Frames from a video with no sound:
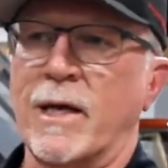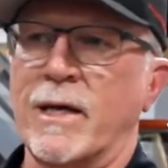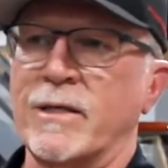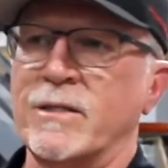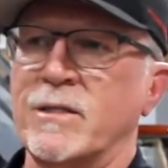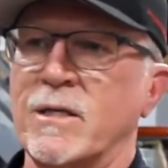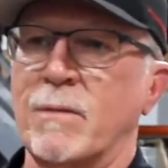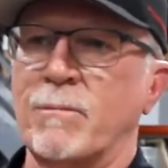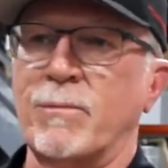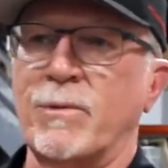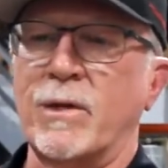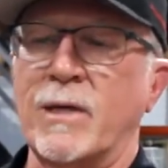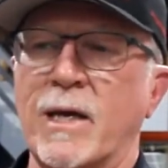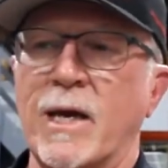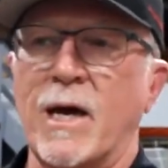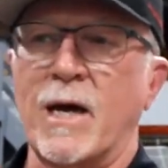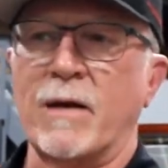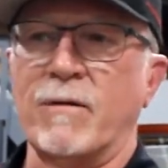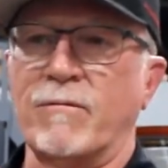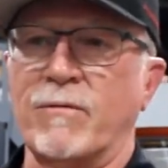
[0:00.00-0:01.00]
something
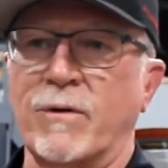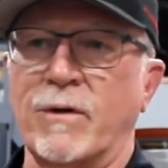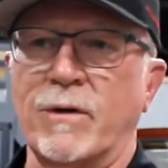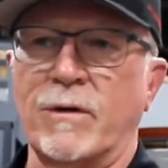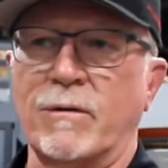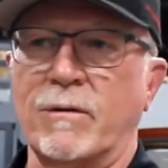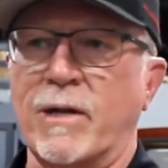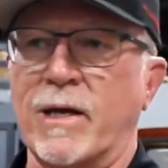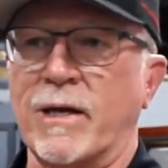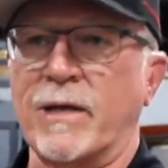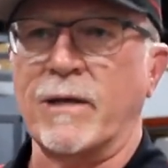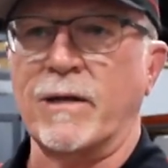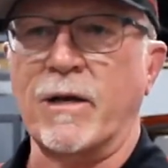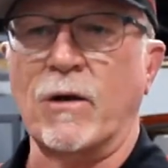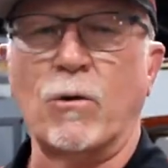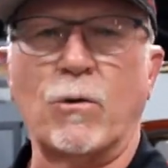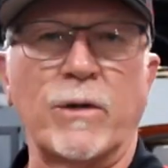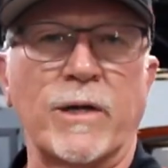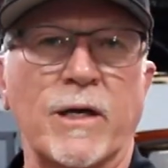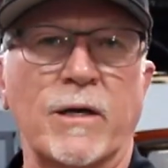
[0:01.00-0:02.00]
out of like an
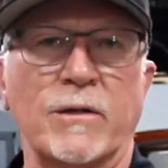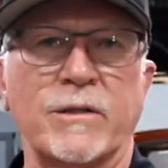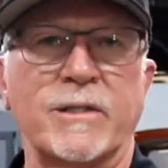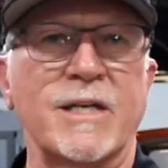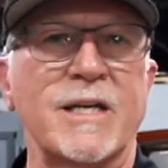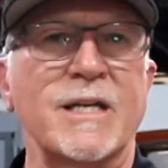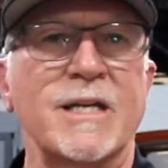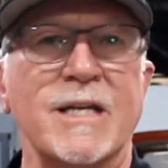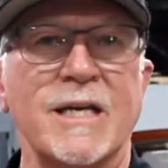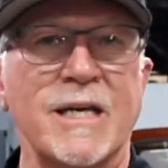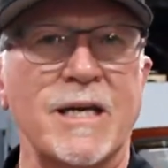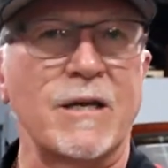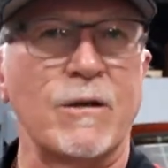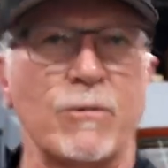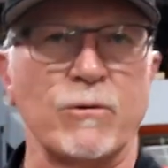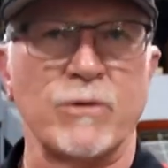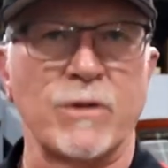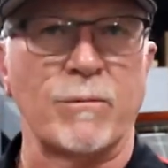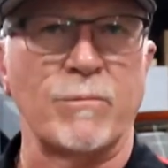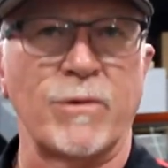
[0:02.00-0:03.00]
old LTD
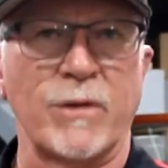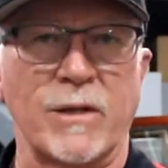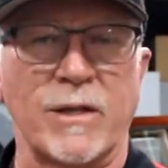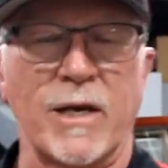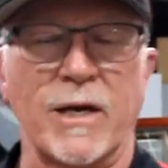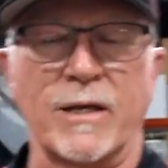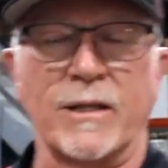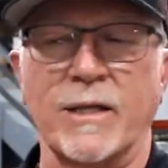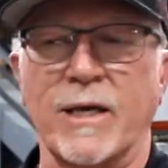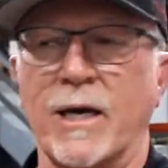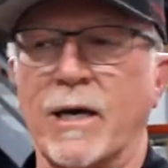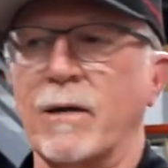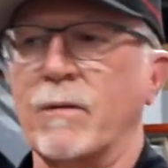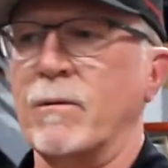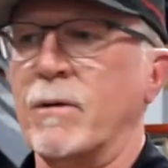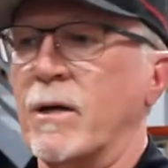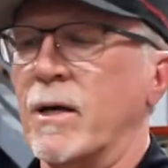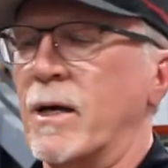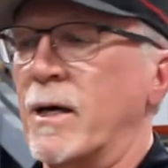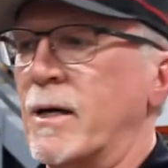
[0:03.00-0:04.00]
or something like
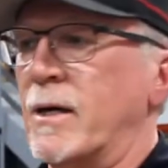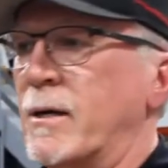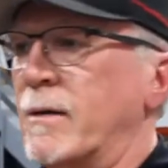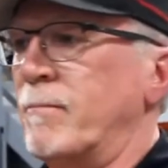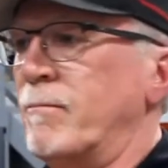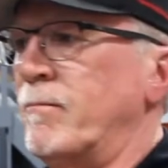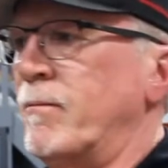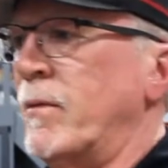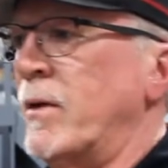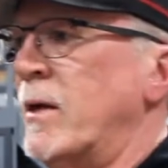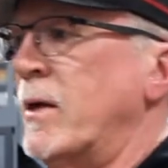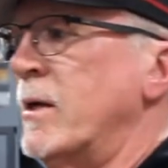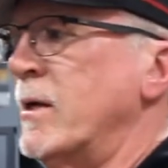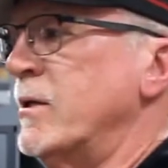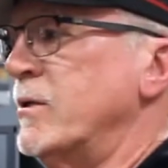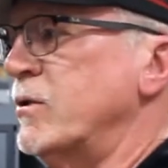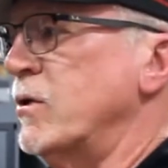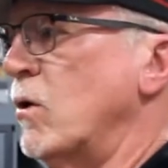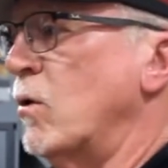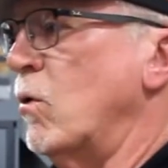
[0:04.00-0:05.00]
that.
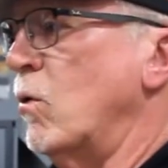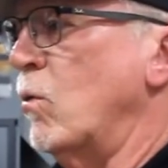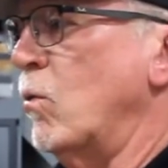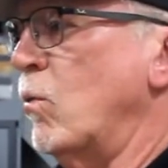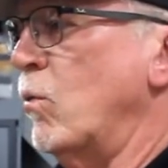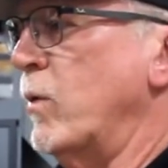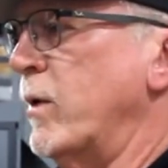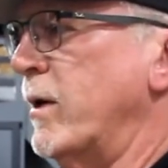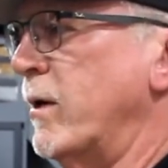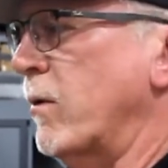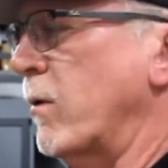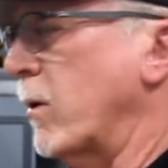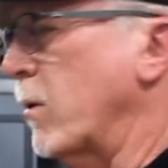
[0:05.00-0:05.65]
So we are